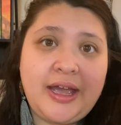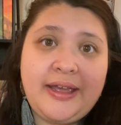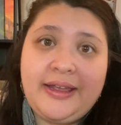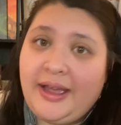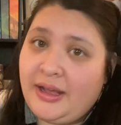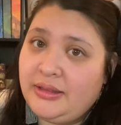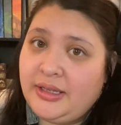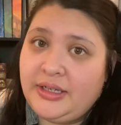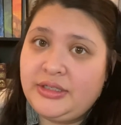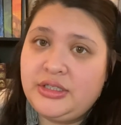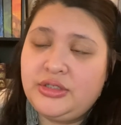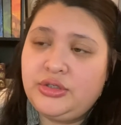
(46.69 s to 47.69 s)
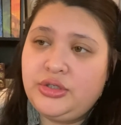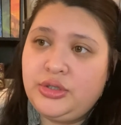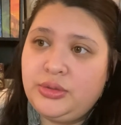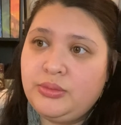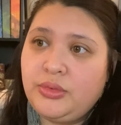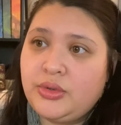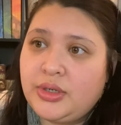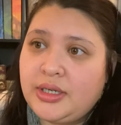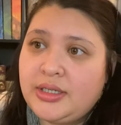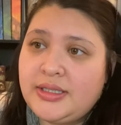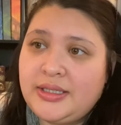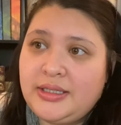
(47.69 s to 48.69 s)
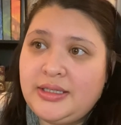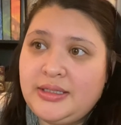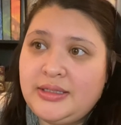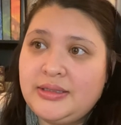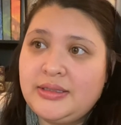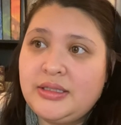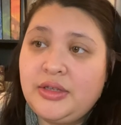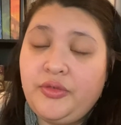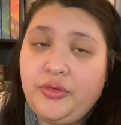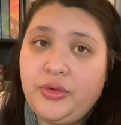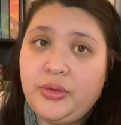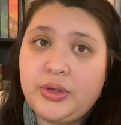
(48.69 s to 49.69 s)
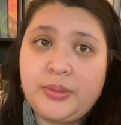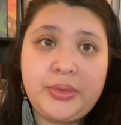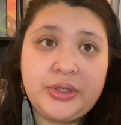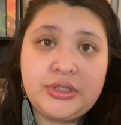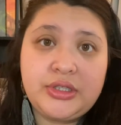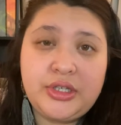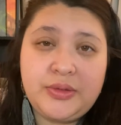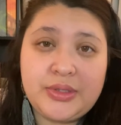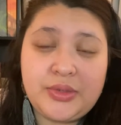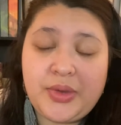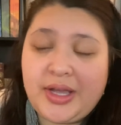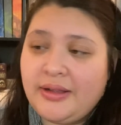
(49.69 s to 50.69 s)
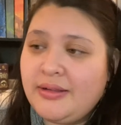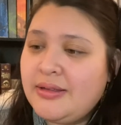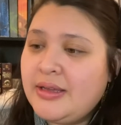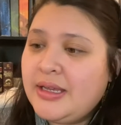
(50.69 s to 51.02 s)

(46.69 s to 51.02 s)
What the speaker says: I outlined 2 more scenes for book 2 as well,